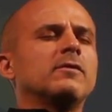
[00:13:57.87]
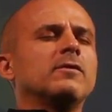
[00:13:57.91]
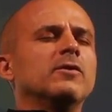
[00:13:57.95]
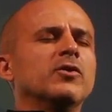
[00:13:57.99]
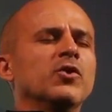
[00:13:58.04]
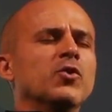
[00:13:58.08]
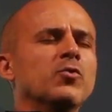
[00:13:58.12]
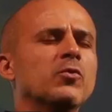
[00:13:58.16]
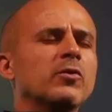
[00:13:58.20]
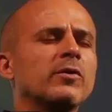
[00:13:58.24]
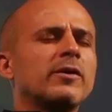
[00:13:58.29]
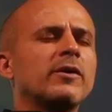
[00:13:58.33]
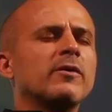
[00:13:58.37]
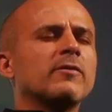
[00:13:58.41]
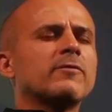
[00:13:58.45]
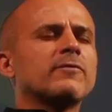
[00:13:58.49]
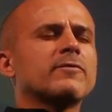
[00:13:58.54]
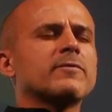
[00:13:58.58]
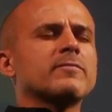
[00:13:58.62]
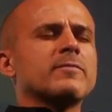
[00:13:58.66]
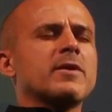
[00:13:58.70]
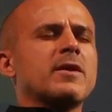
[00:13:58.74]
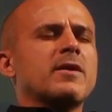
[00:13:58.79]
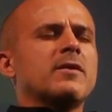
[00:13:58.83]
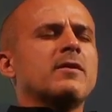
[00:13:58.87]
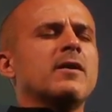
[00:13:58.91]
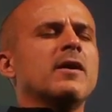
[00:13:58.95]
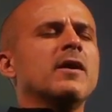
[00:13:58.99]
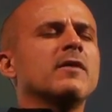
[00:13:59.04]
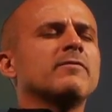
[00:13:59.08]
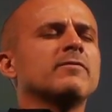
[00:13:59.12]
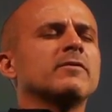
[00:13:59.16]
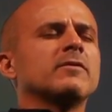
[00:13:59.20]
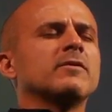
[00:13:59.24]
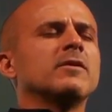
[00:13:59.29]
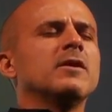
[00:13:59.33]
you will hear from he-
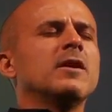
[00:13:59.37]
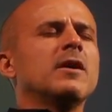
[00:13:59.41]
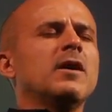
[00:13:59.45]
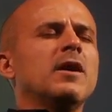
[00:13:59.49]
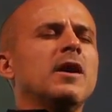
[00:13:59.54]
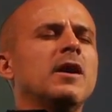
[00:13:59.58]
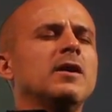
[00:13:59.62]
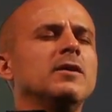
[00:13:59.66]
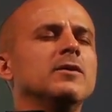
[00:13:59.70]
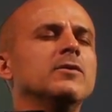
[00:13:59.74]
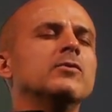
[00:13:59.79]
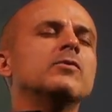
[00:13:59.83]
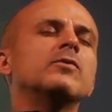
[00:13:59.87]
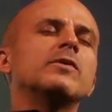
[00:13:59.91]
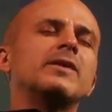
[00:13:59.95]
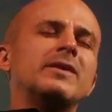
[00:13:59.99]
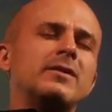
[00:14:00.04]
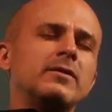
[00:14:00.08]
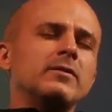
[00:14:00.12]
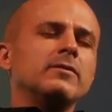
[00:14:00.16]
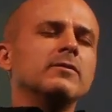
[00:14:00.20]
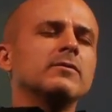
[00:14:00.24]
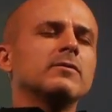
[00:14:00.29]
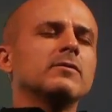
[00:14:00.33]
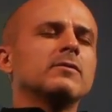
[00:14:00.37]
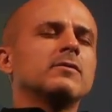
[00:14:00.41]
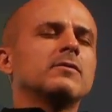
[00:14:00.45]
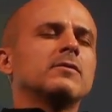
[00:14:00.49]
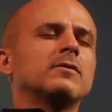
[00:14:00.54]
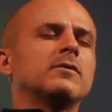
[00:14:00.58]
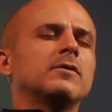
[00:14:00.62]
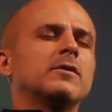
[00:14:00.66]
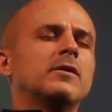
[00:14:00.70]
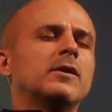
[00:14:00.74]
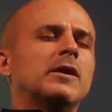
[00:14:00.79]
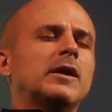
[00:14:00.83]
heaven and you will heal
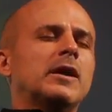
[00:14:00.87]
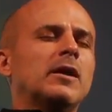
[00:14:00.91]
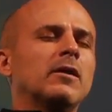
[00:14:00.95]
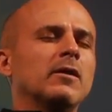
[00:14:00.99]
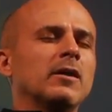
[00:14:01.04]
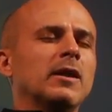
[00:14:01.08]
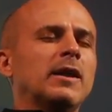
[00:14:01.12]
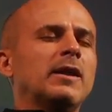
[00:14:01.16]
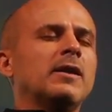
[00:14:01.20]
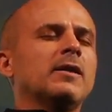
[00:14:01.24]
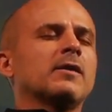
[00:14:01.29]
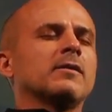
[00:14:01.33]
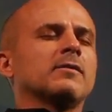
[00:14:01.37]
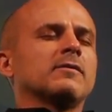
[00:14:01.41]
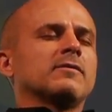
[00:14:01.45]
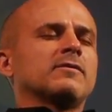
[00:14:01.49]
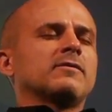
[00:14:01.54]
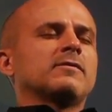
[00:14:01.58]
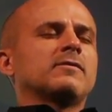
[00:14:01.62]
our land.